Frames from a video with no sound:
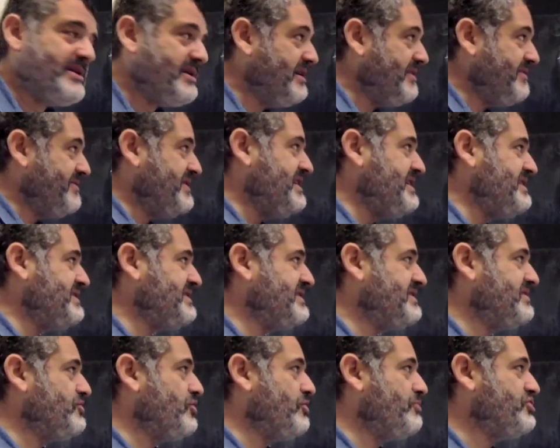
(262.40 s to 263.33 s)
if
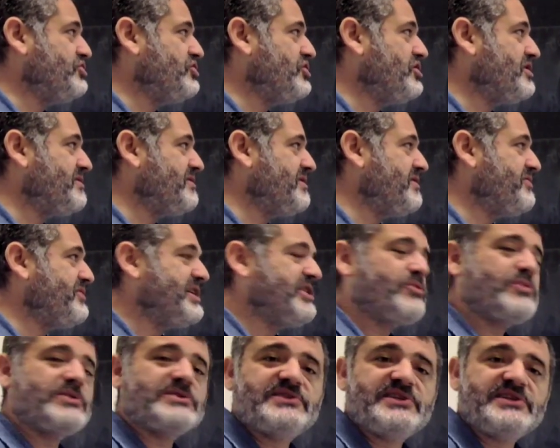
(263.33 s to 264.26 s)
these observed
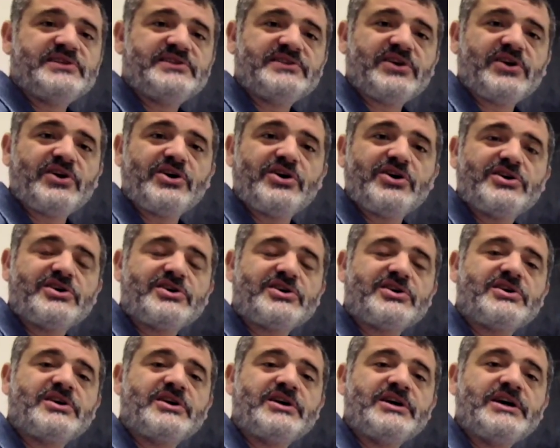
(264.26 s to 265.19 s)
frequencies
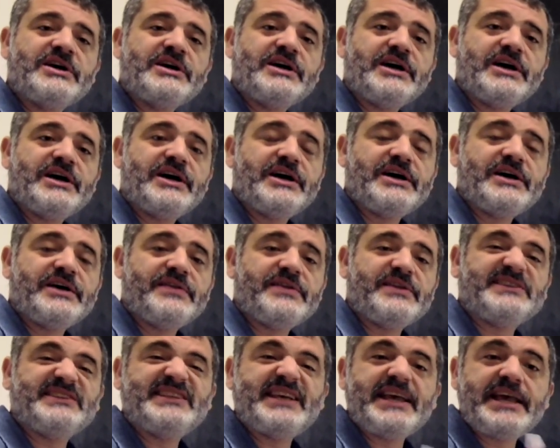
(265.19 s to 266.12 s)
are
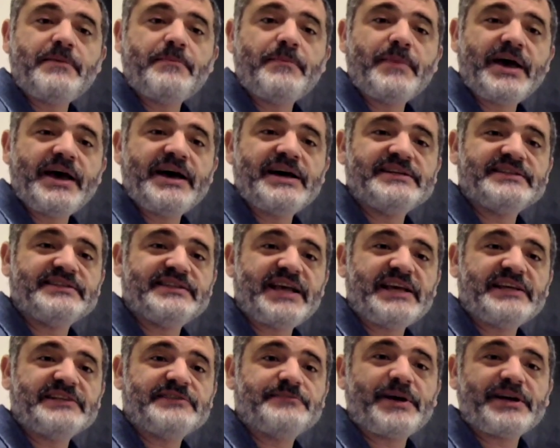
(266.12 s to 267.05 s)
the same as
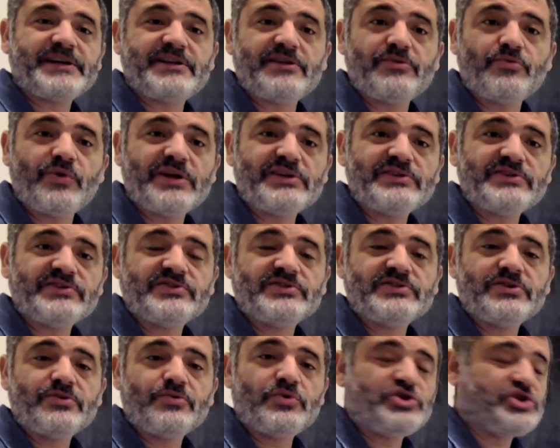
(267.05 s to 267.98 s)
the expected
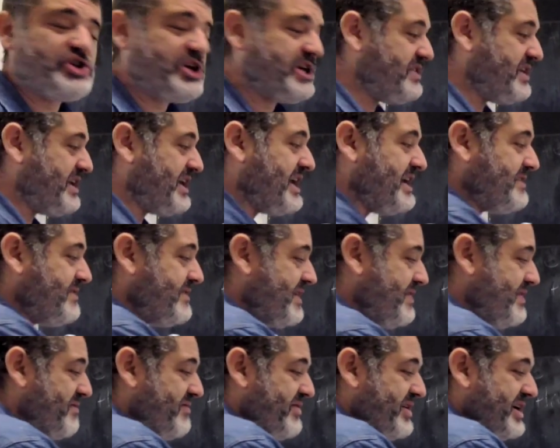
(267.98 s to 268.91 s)
ones, which indicate
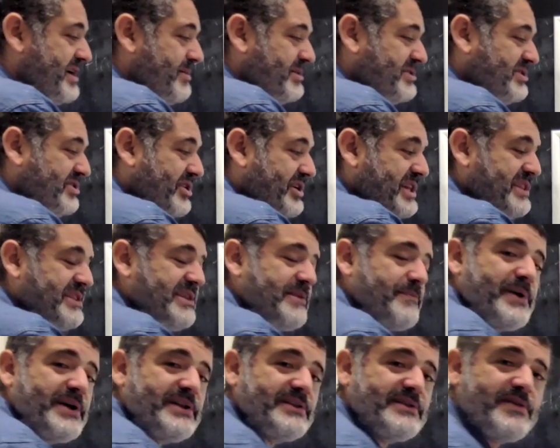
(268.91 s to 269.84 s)
that the variables are
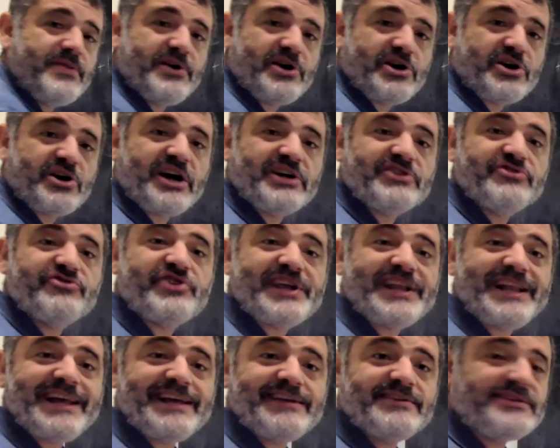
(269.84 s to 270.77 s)
independent, they are
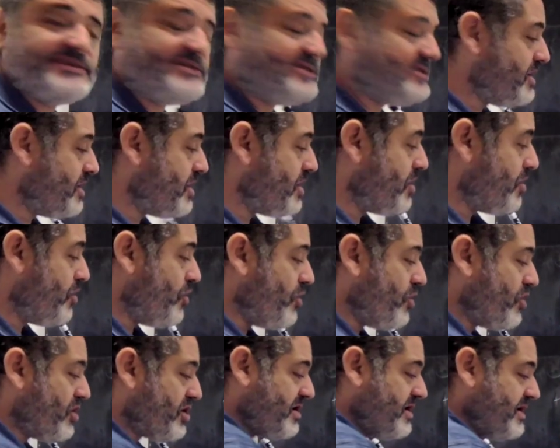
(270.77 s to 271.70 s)
unrelated,
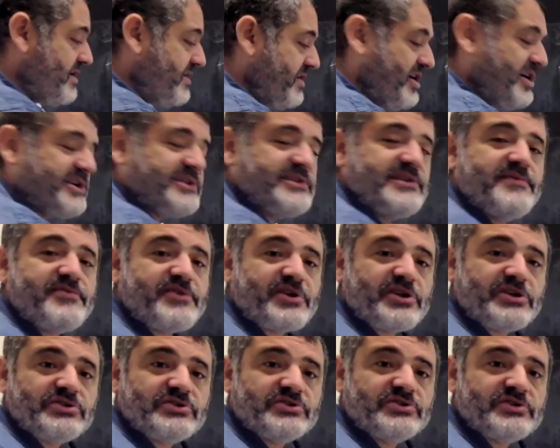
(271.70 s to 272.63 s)
or they are
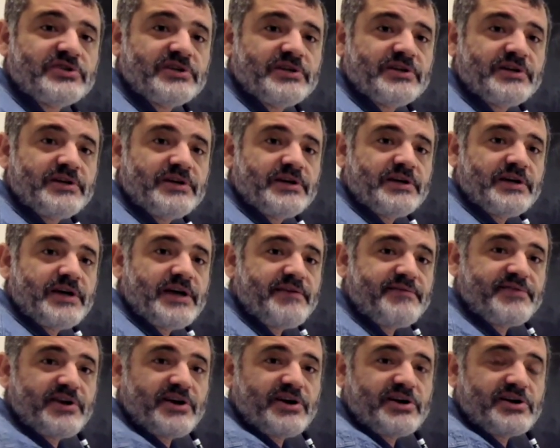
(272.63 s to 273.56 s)
different.
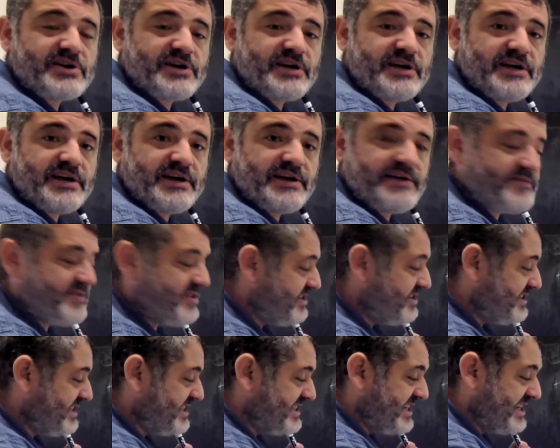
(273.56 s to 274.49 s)
If there
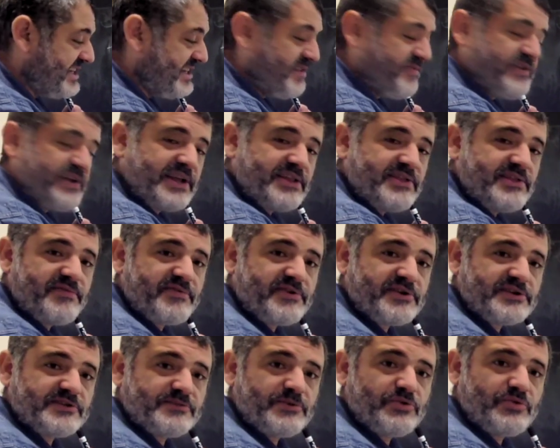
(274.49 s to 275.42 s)
is a significant
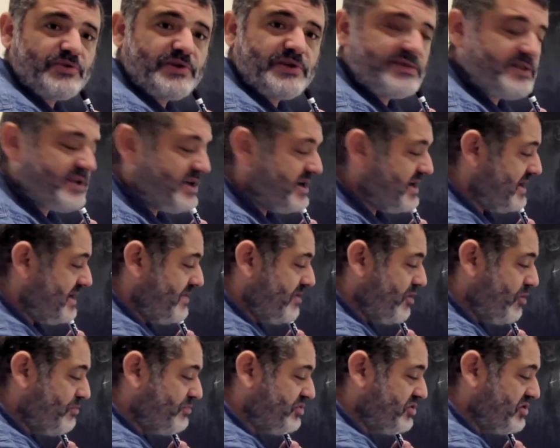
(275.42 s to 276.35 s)
difference between
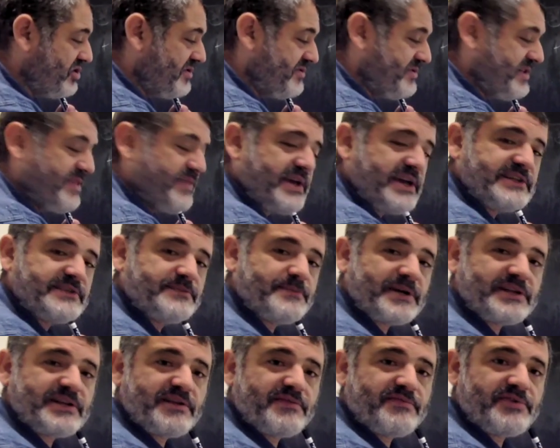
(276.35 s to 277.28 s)
the observed and the
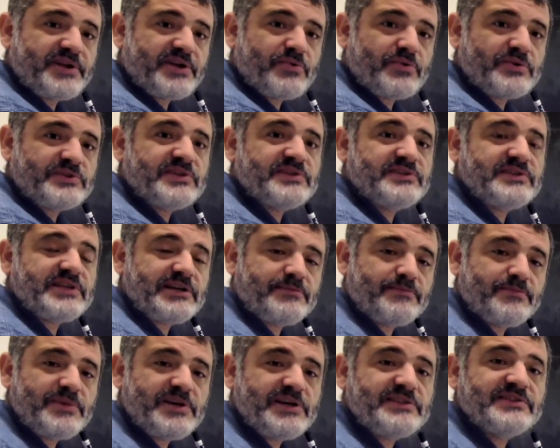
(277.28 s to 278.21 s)
expected frequencies,
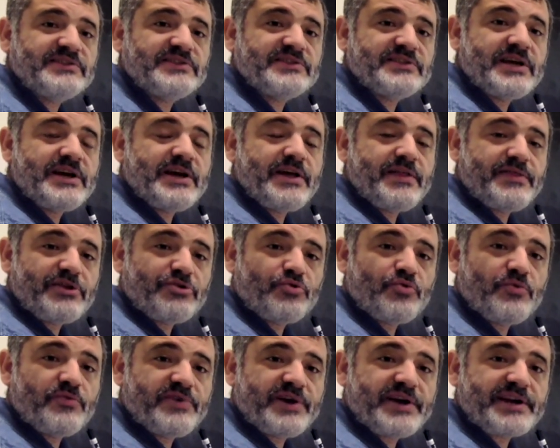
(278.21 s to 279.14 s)
it means the
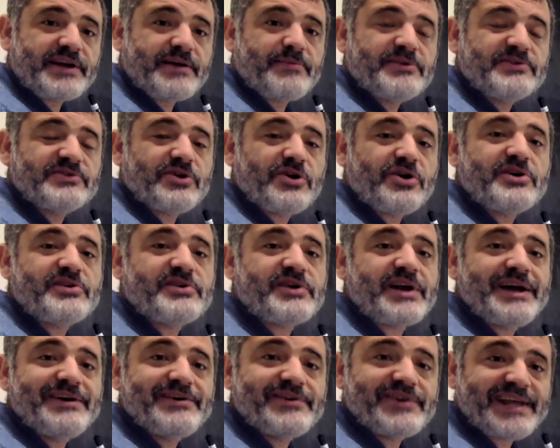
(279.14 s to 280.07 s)
two variables
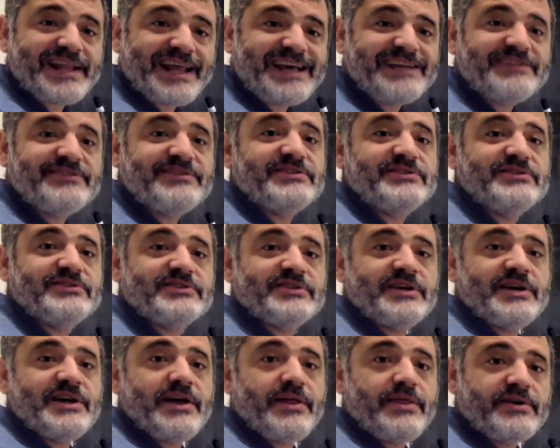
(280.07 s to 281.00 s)
are related.
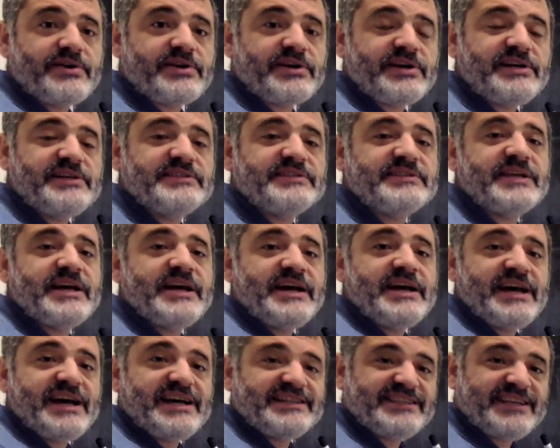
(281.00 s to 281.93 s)
There is
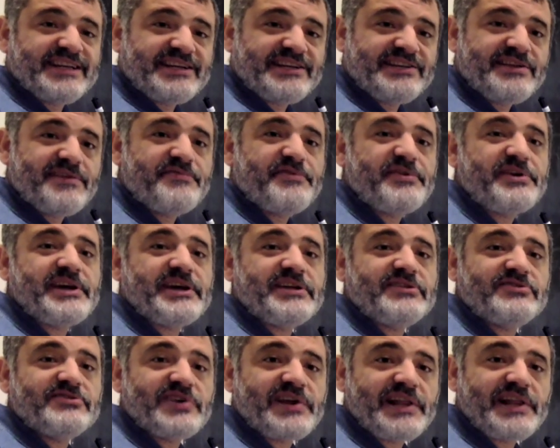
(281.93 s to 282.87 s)
a
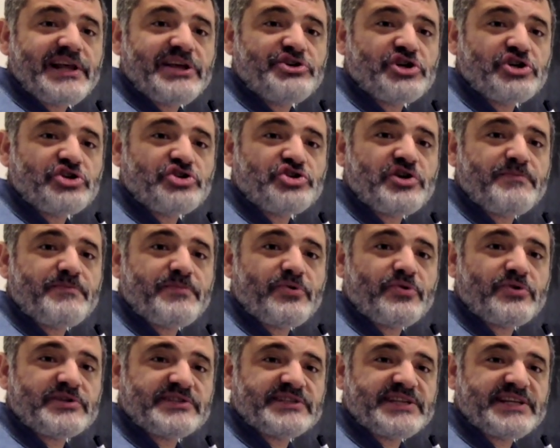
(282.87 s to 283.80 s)
significant relationship
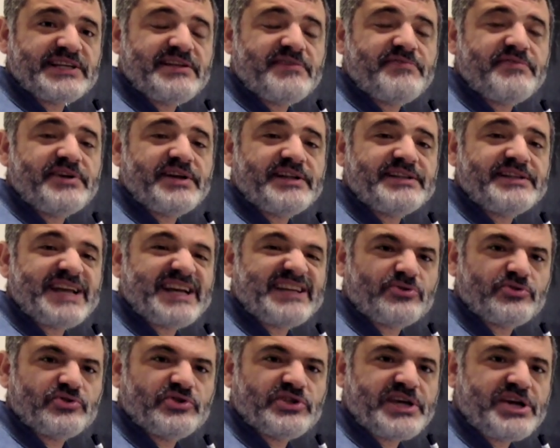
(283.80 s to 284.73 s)
or a significant
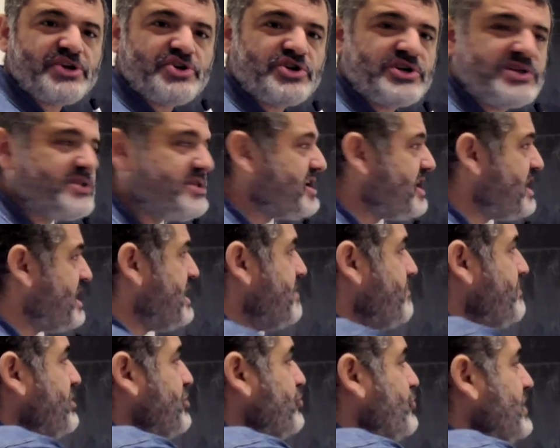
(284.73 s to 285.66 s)
association
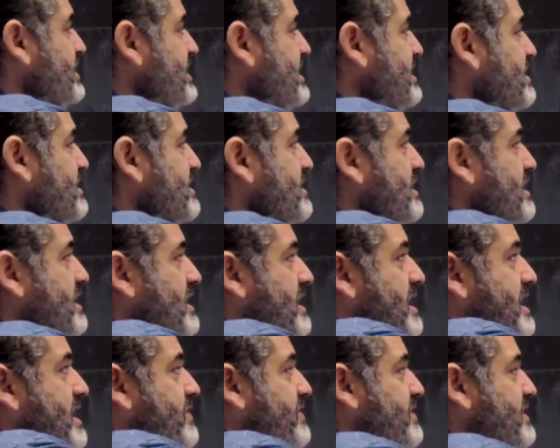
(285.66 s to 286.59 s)
between
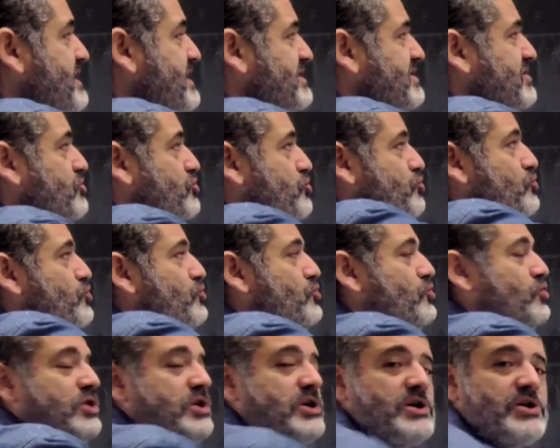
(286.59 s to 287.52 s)
these
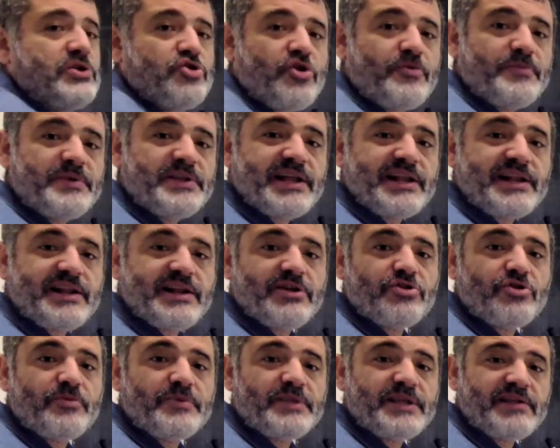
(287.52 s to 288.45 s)
two
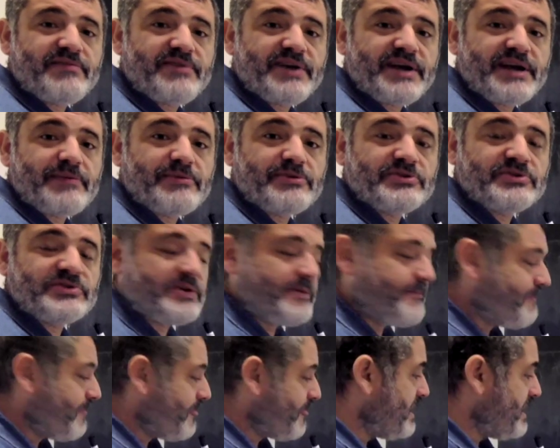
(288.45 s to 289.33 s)
nominal variables.